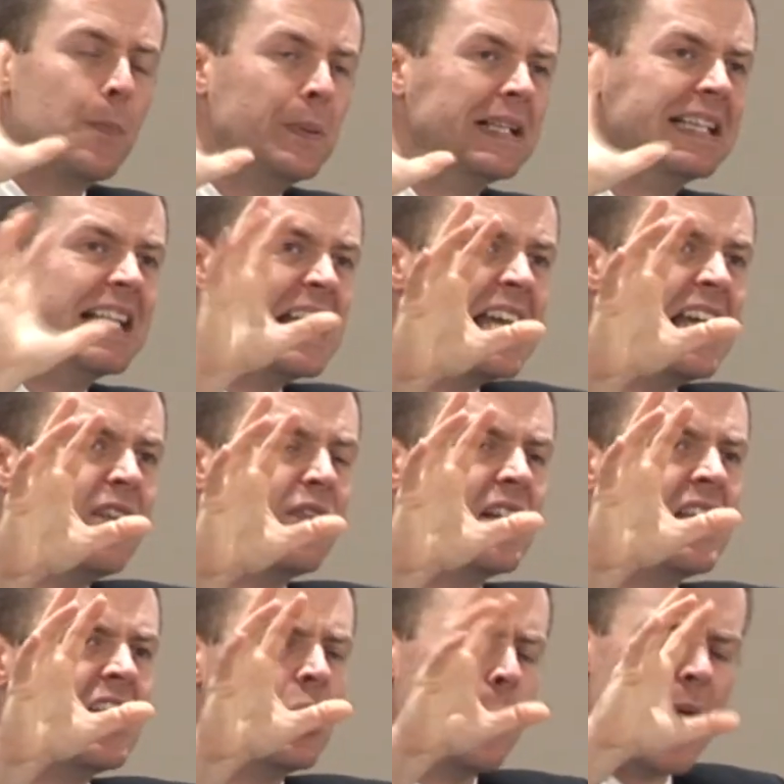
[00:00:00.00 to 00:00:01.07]
believe in
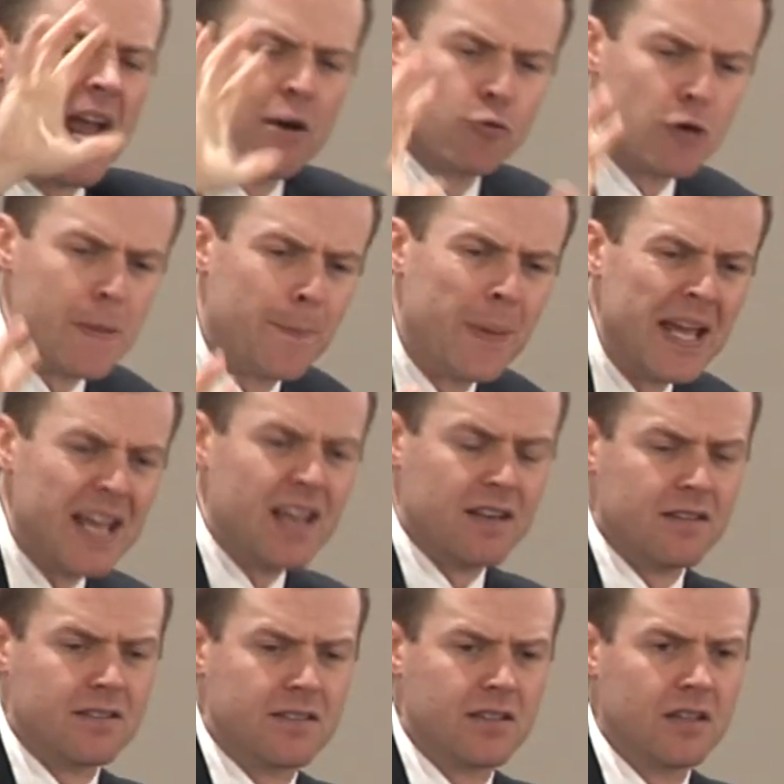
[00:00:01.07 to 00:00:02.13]
Him and
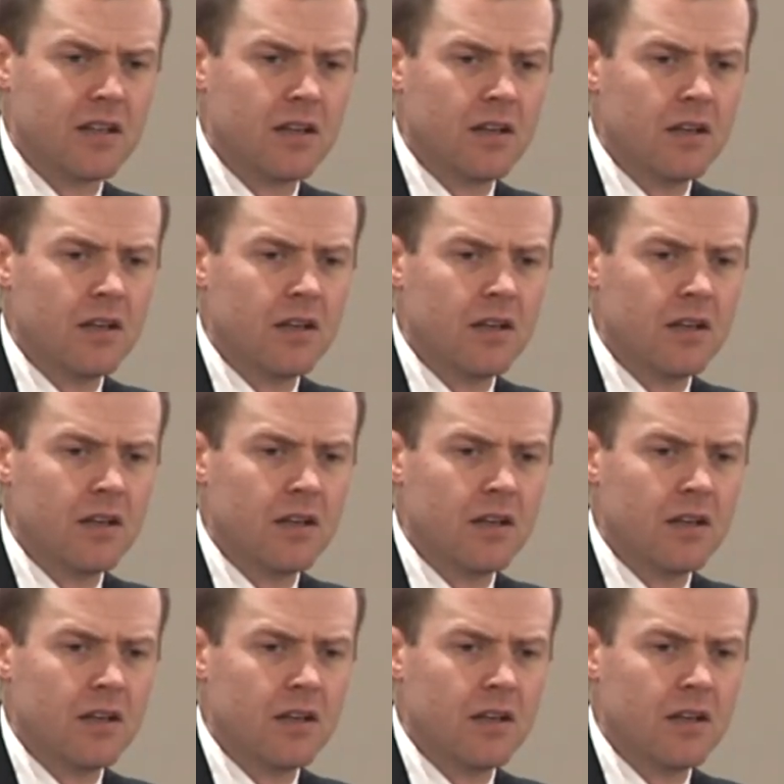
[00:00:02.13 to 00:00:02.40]
repent